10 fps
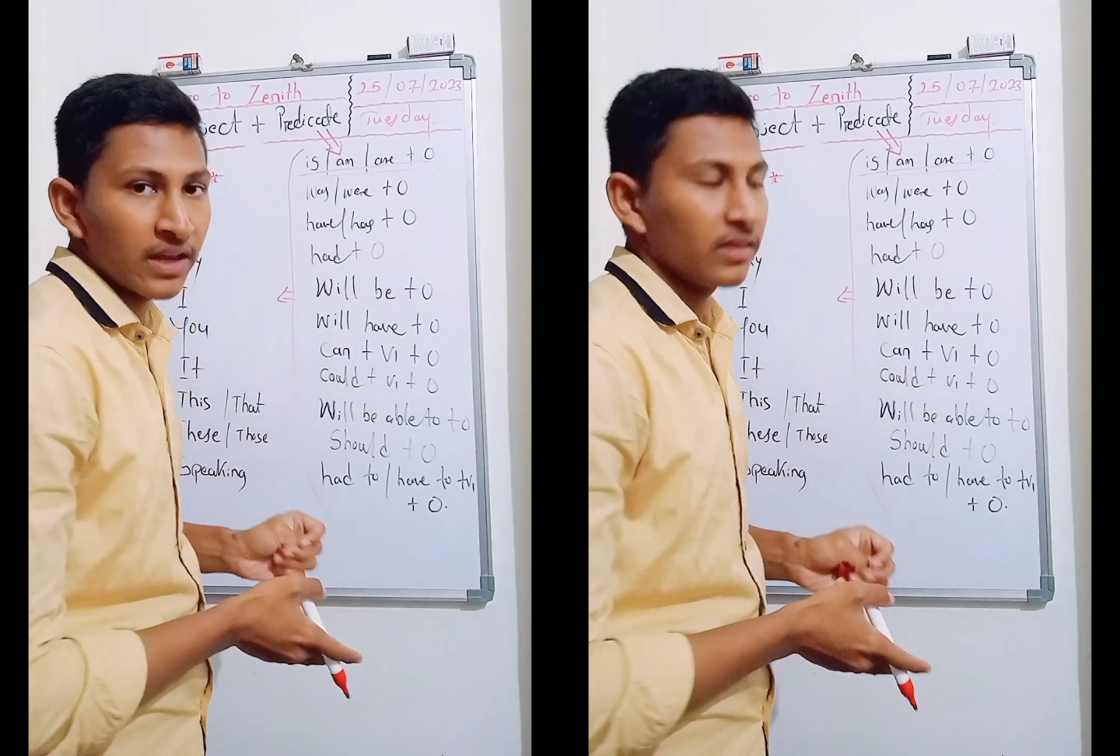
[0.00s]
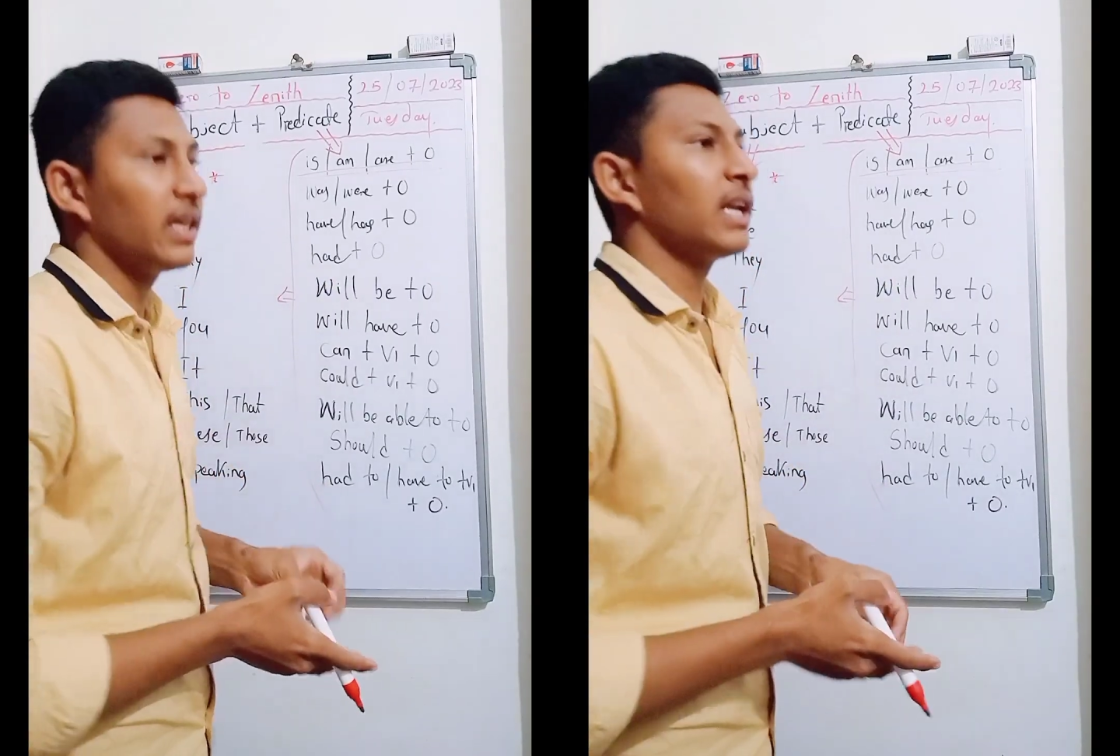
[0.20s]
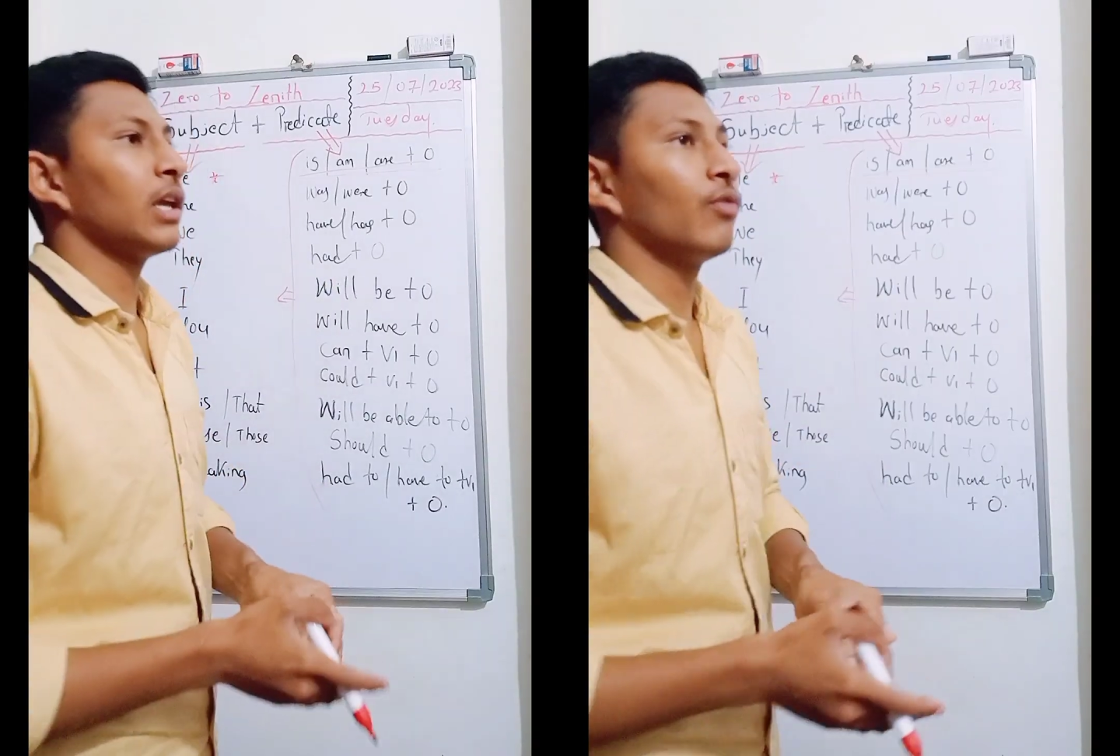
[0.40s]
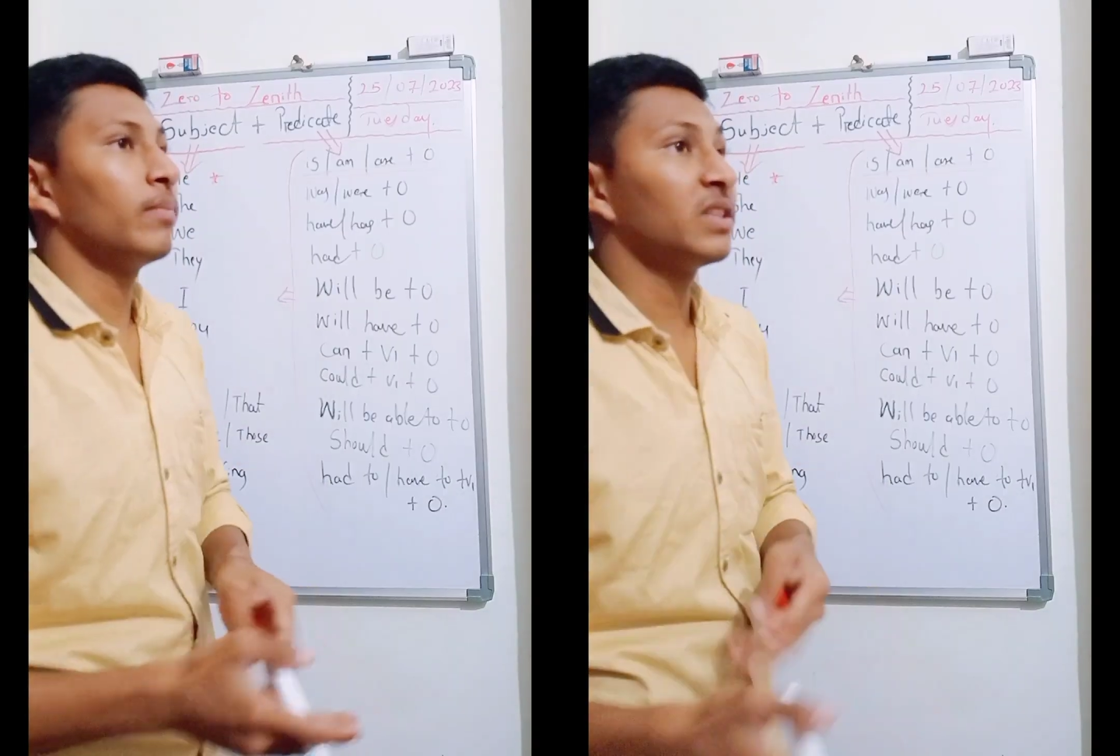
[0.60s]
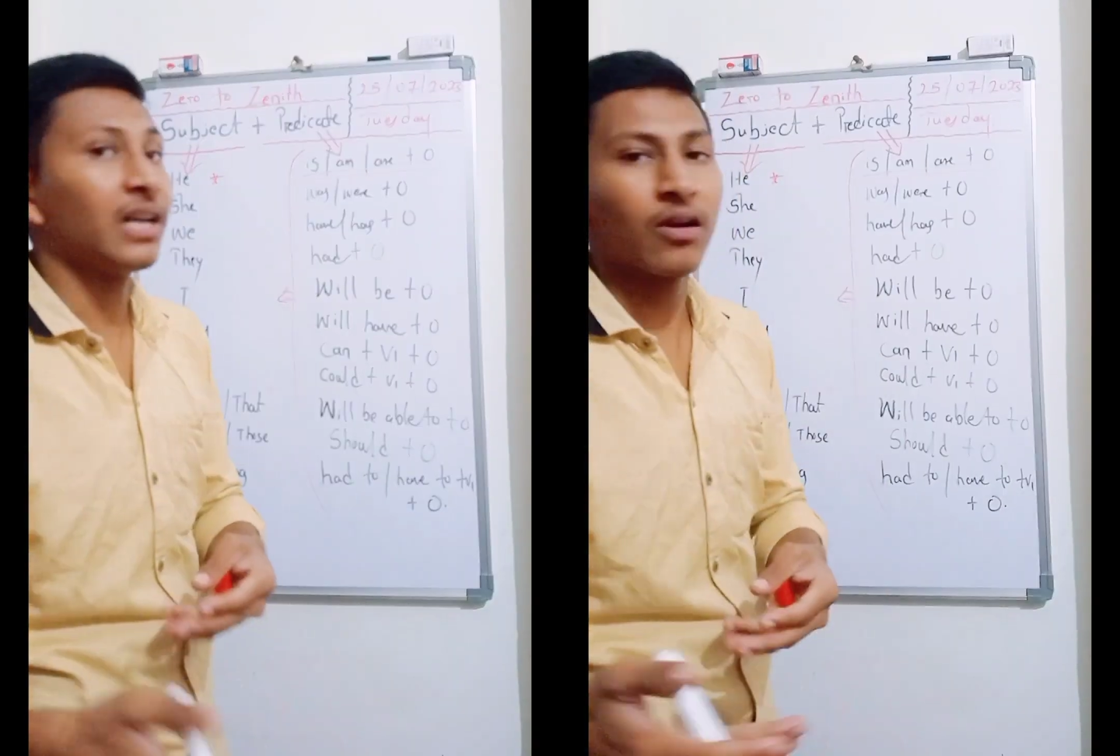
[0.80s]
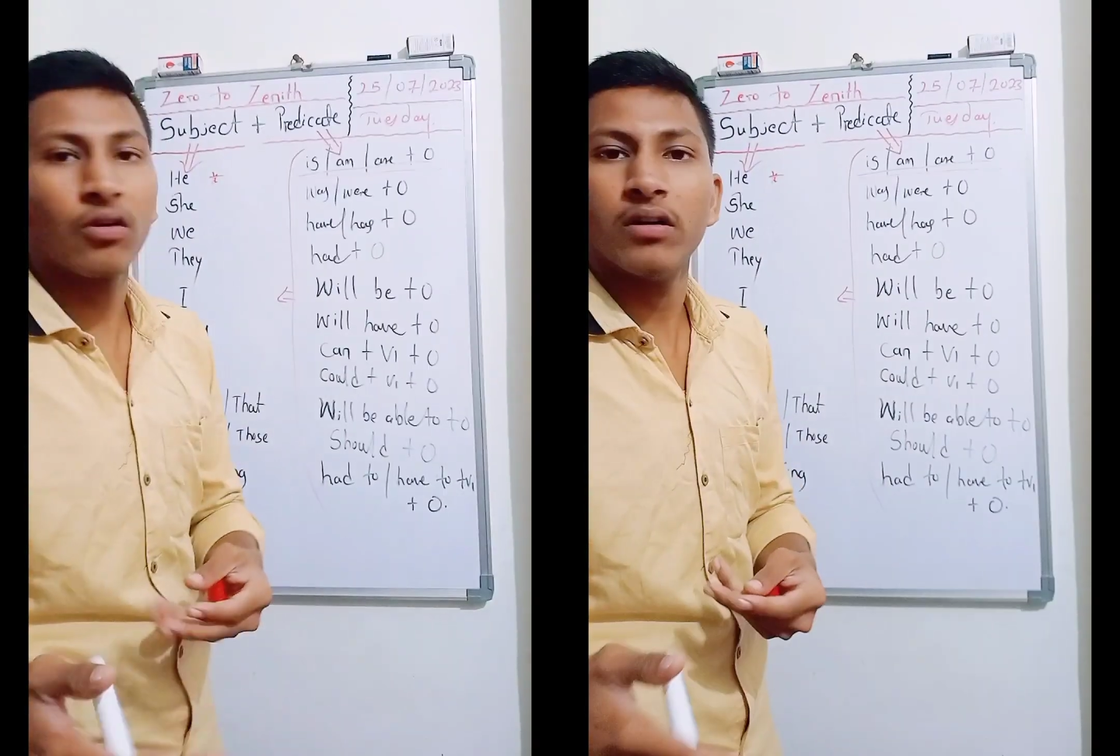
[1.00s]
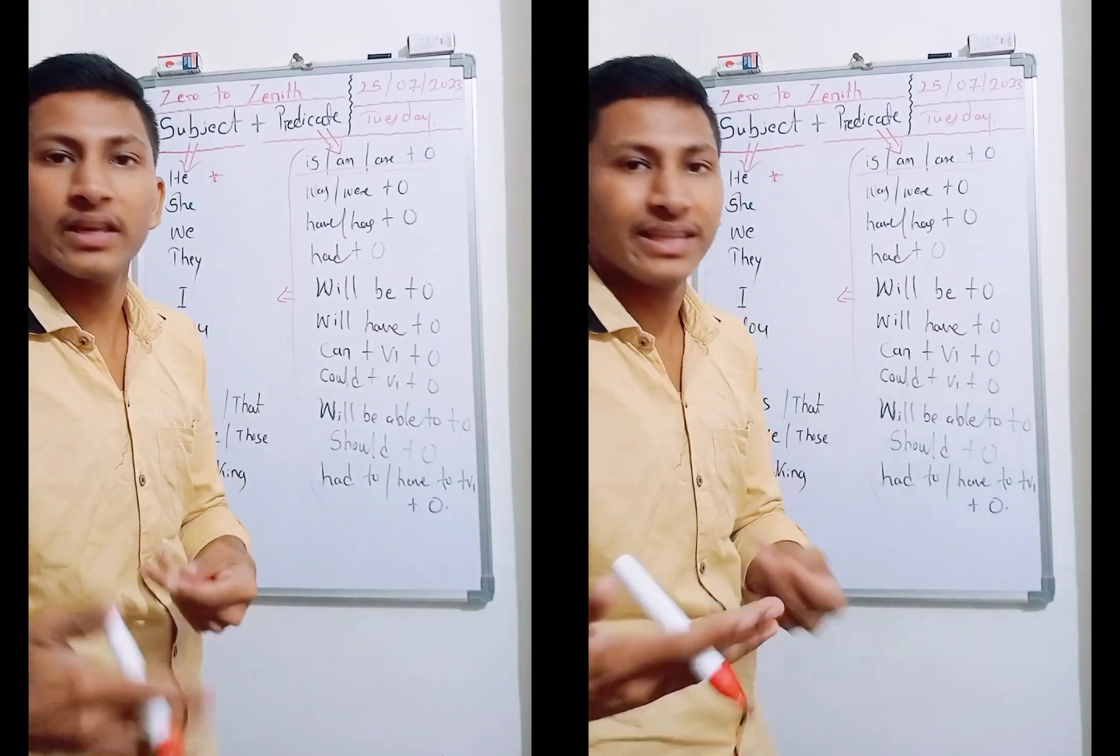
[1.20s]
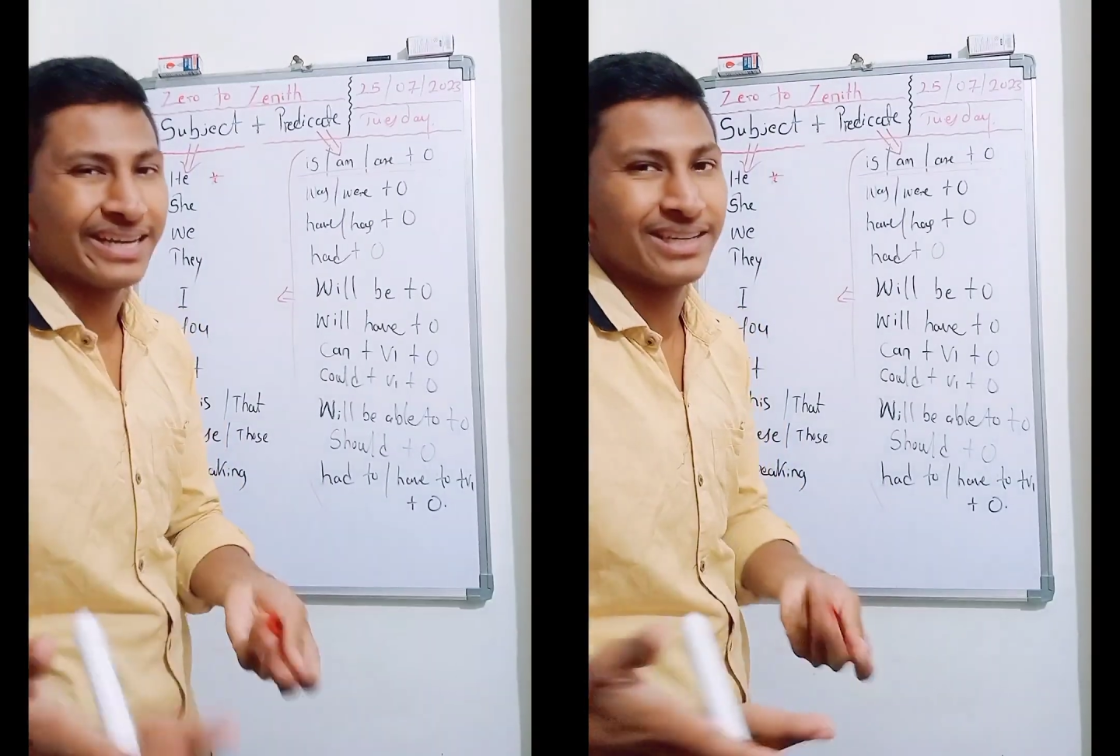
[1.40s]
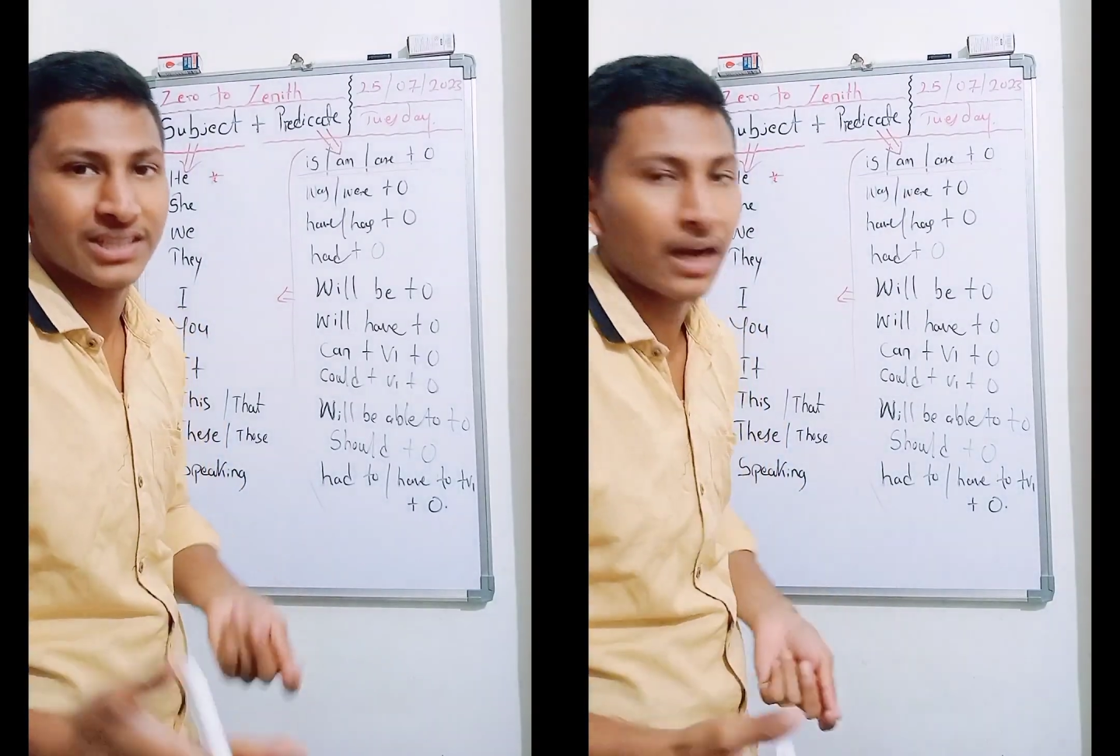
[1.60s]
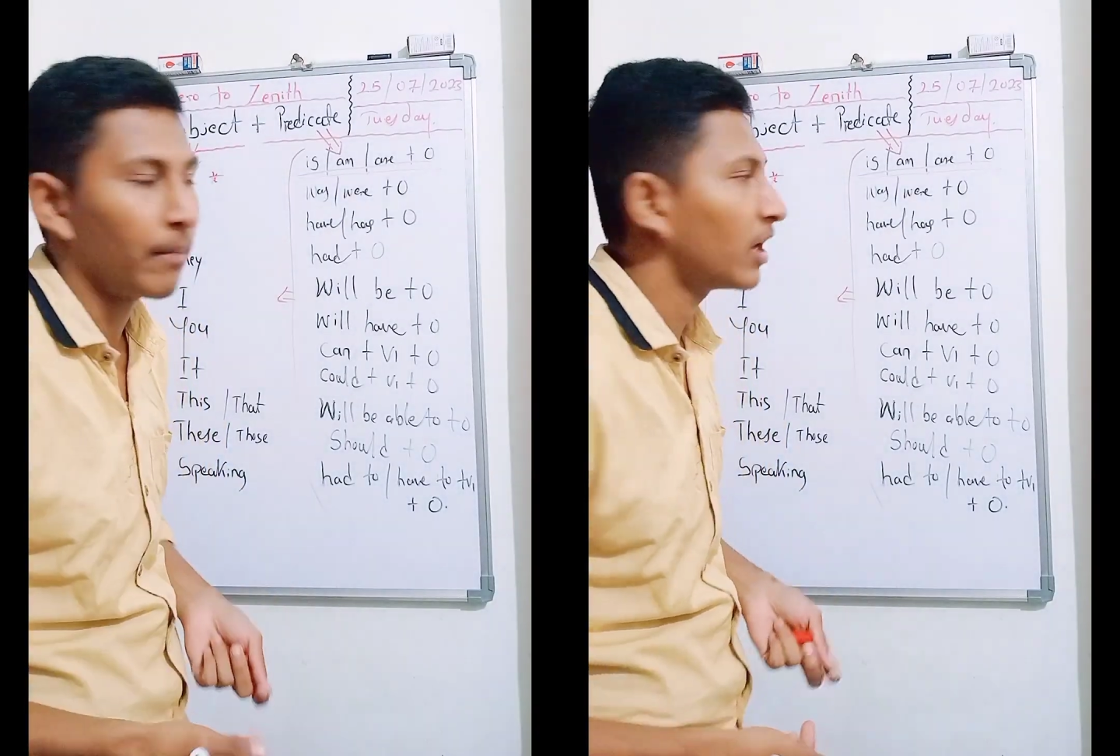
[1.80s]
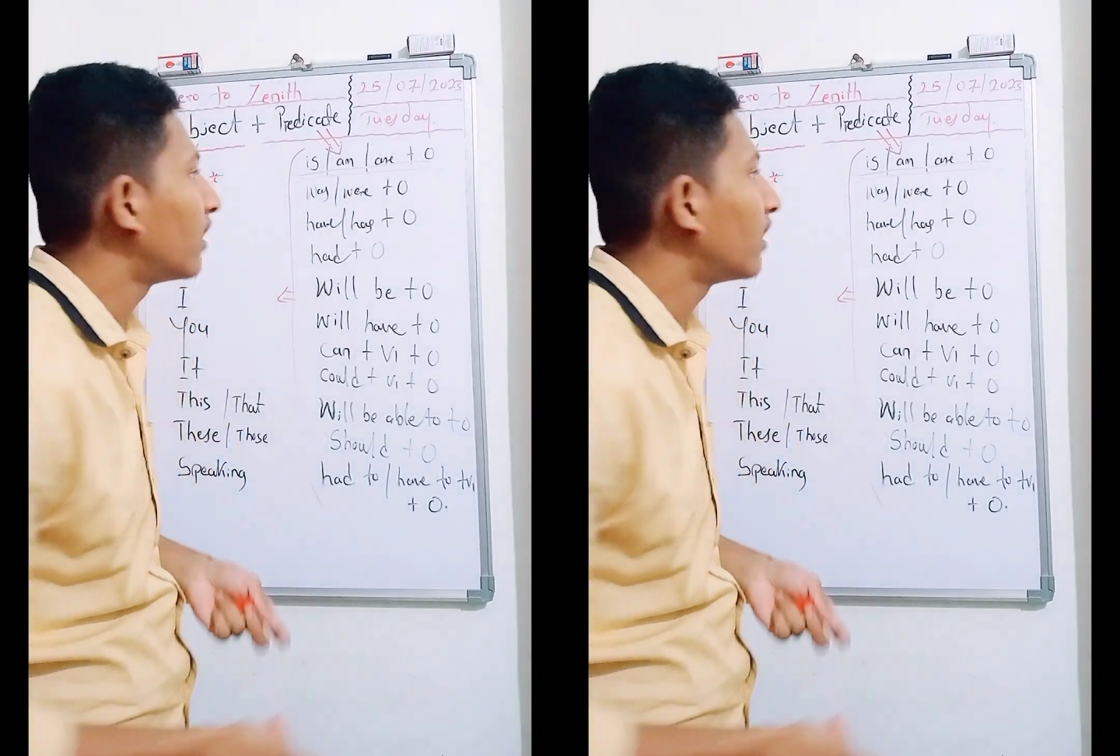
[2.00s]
then you will be thorough in the English grammar.